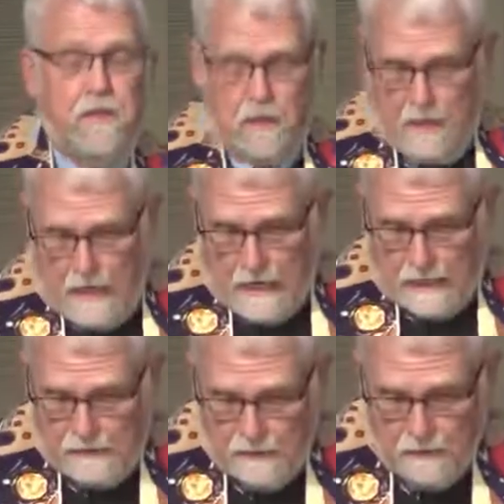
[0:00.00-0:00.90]
to
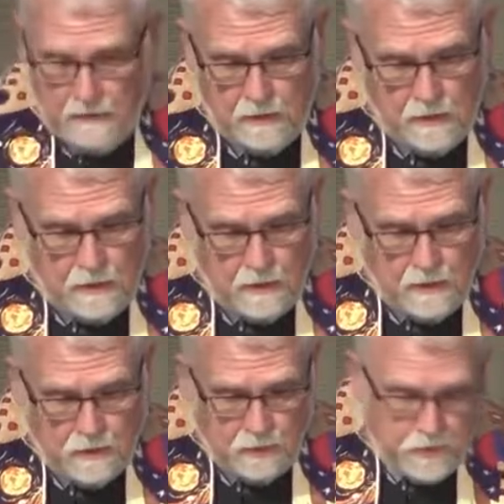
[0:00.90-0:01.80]
God,
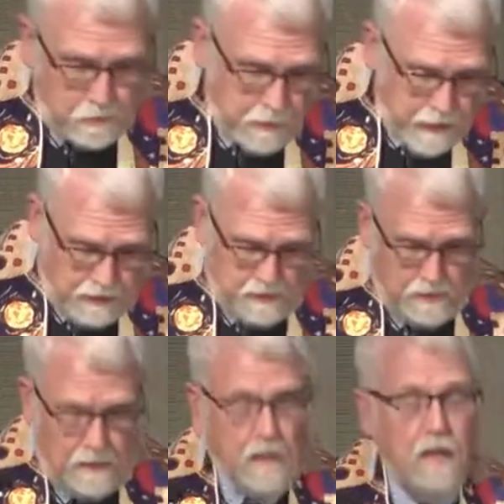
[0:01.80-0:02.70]
to
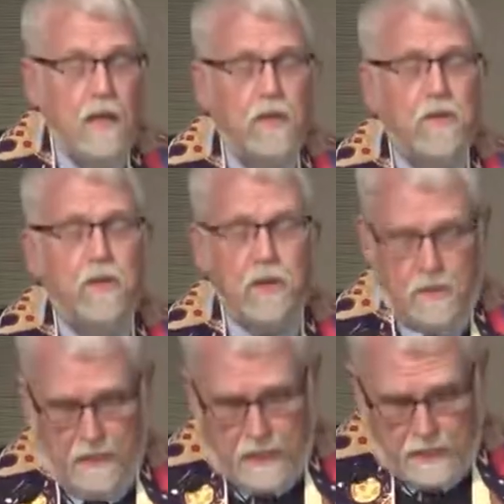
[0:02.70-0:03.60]
humanity, and to the
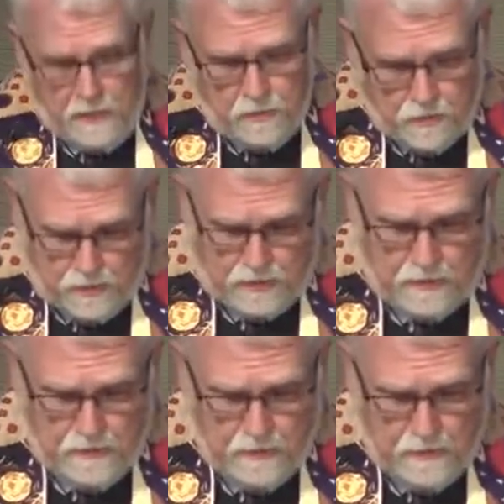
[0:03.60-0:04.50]
created
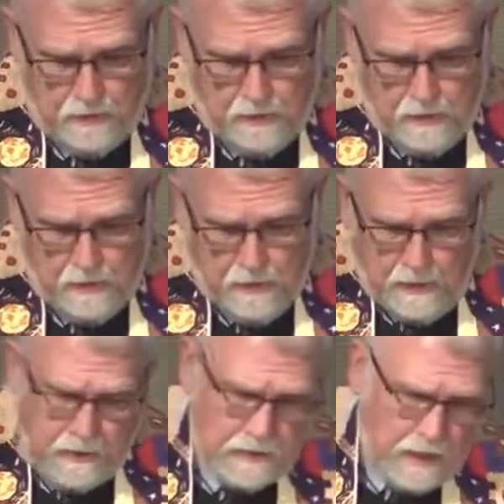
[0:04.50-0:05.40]
order.
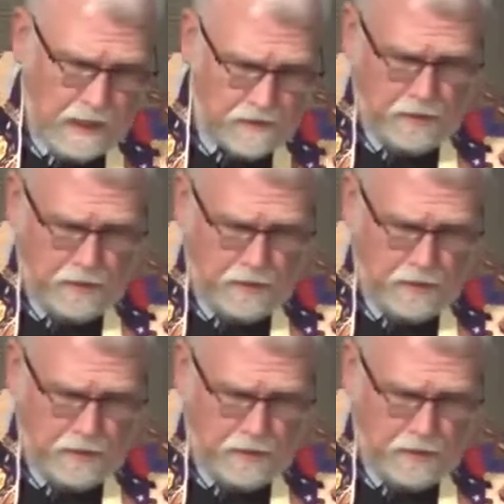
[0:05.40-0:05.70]
It is not